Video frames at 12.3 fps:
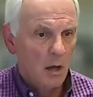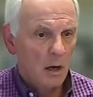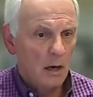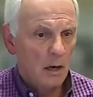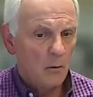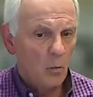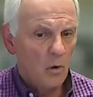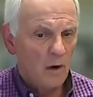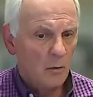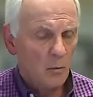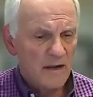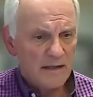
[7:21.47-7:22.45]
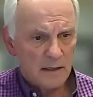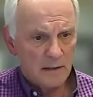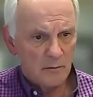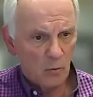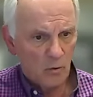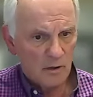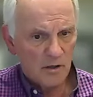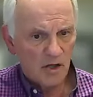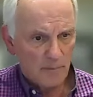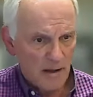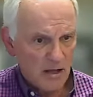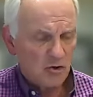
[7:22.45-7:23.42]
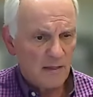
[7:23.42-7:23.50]
uh, where we can really
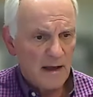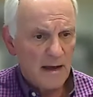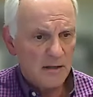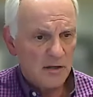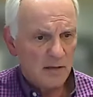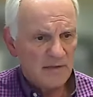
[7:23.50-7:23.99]
specialize.